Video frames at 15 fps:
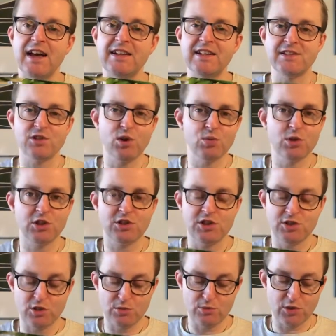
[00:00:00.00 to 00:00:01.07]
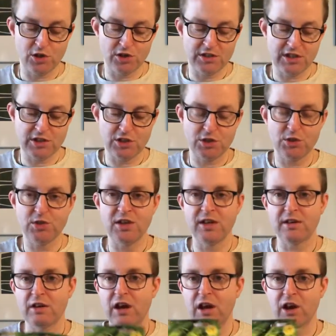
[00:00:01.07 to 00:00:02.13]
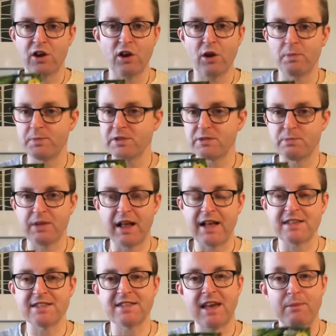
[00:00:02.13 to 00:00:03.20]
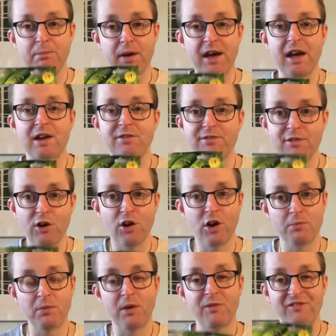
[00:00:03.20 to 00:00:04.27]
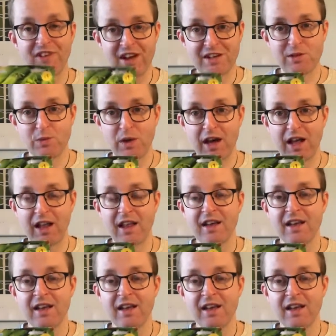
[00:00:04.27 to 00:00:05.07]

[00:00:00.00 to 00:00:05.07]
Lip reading: This award is awarded to the crops, plants they perform very well